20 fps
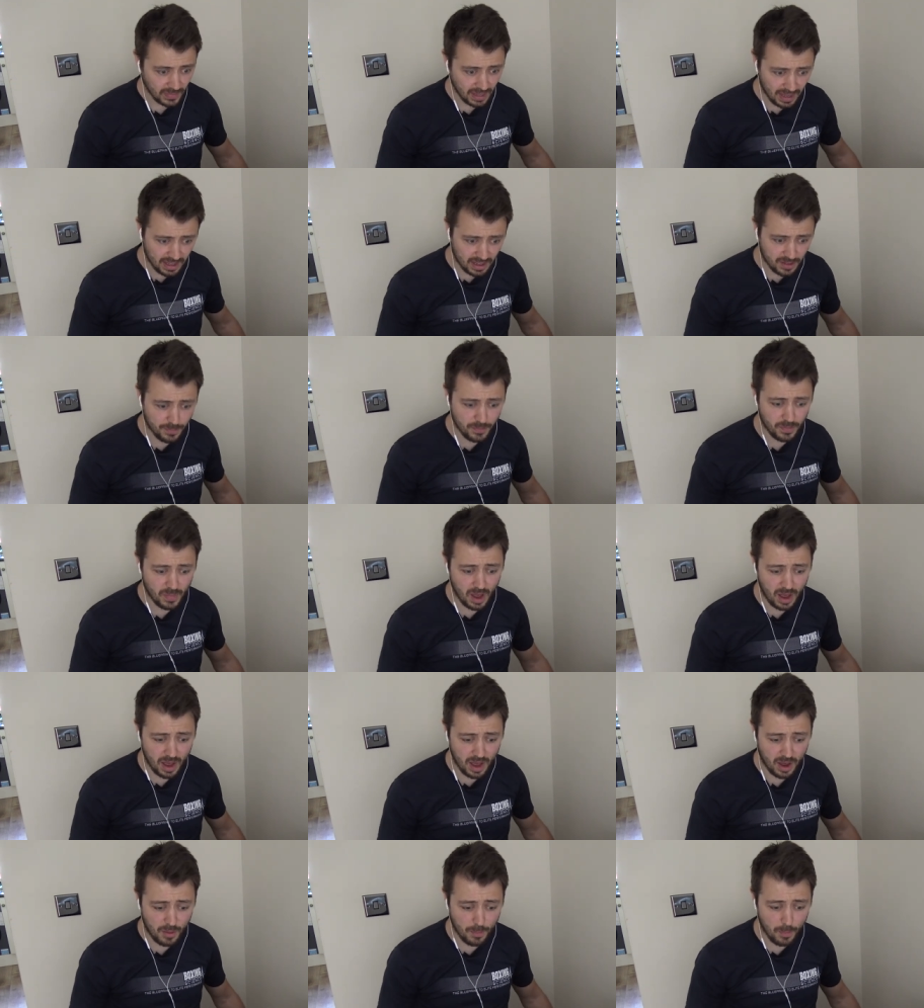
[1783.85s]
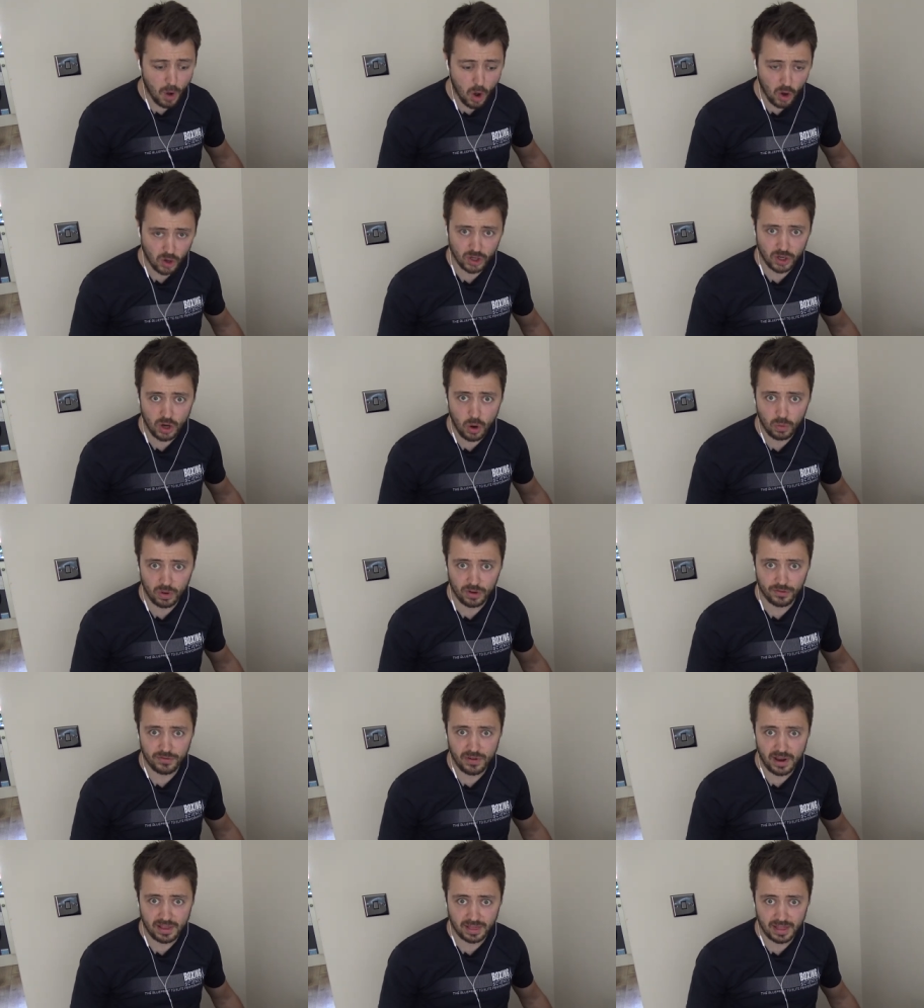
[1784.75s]
It's uh, more shoulder
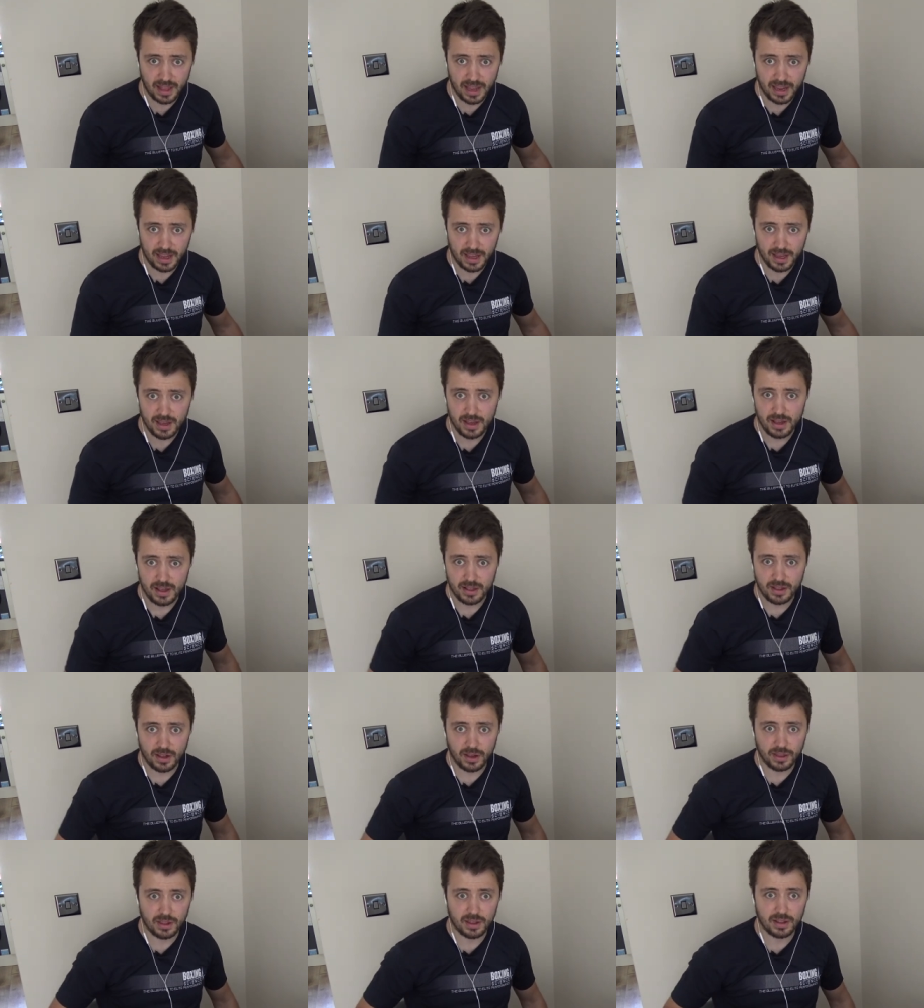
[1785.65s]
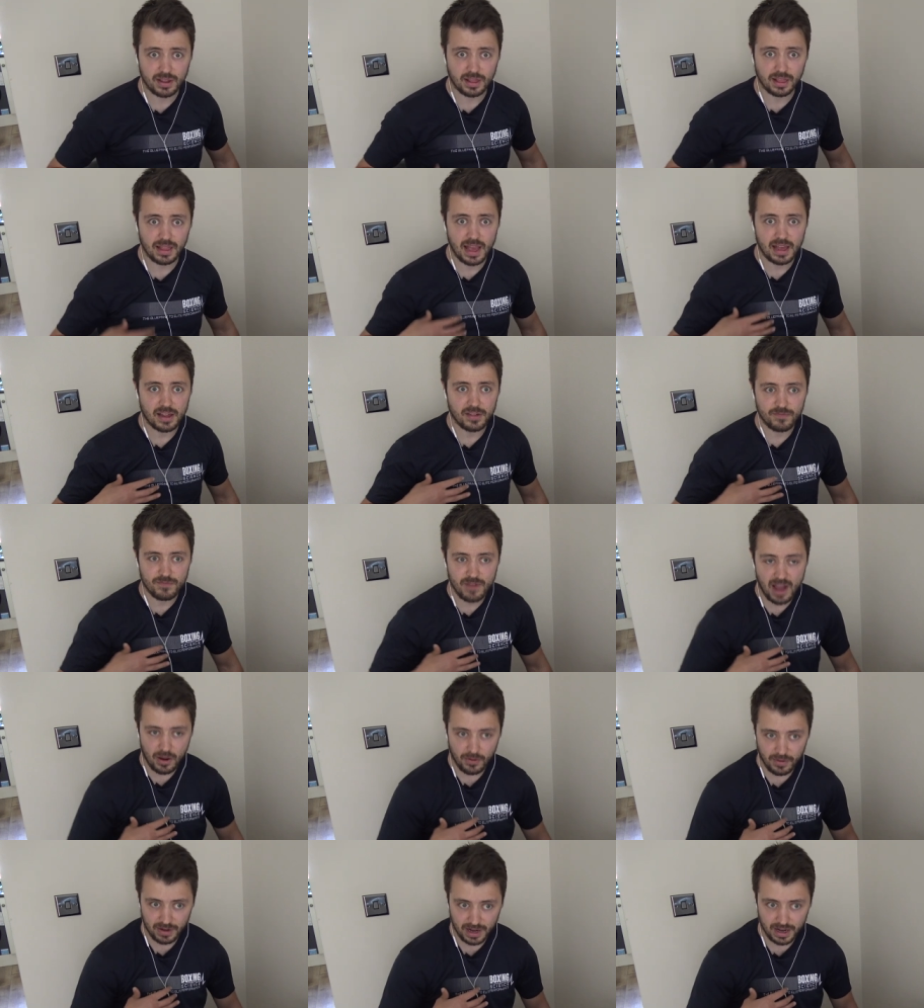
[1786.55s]
friendly. So there's less
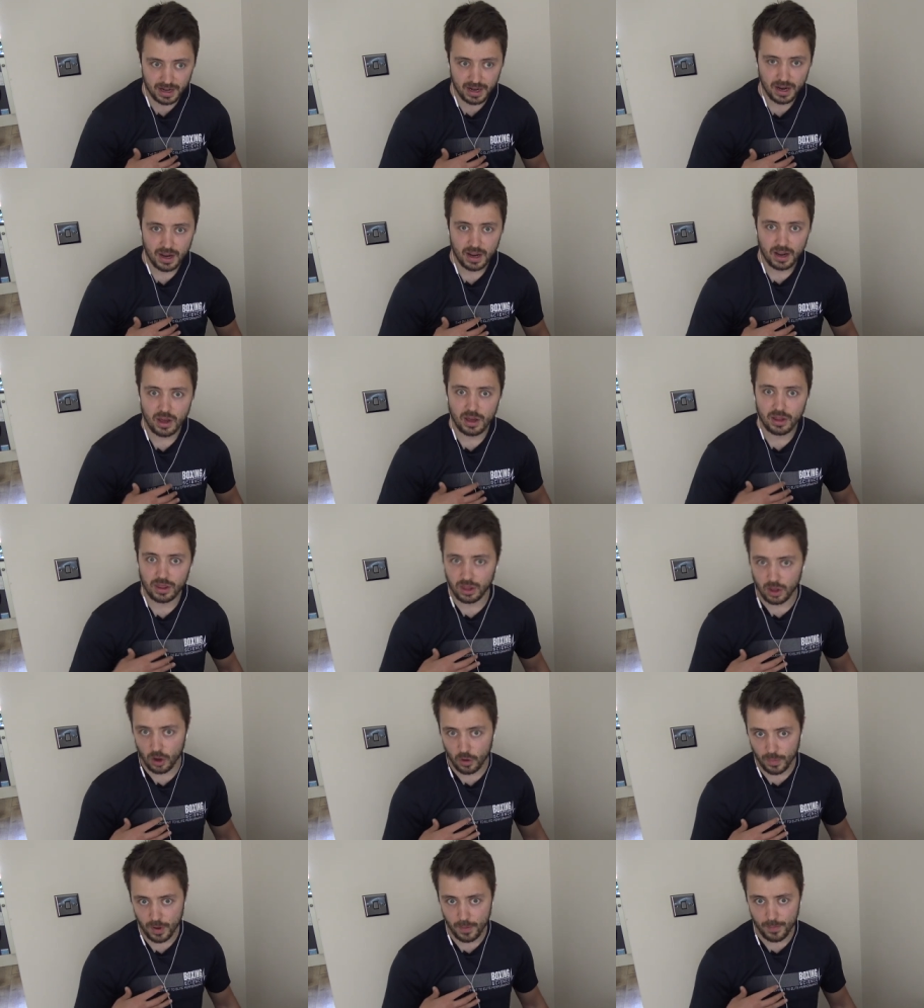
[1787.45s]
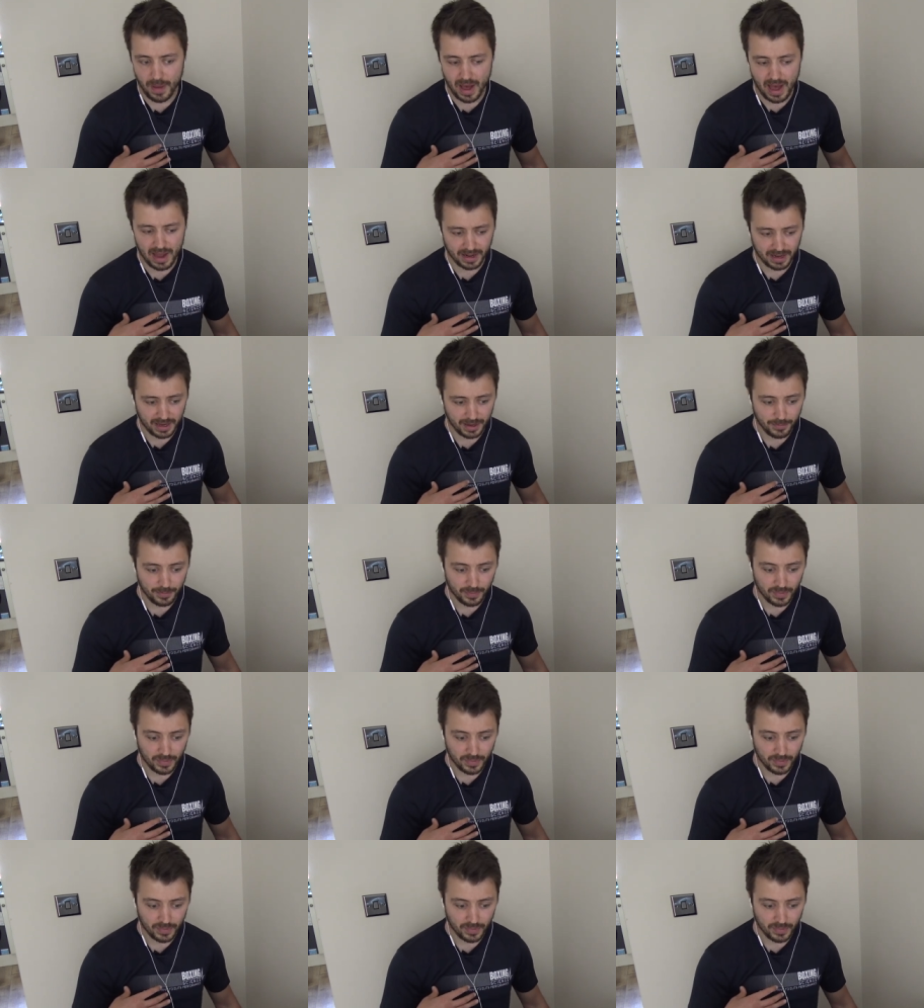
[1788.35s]
rounding of the upper back,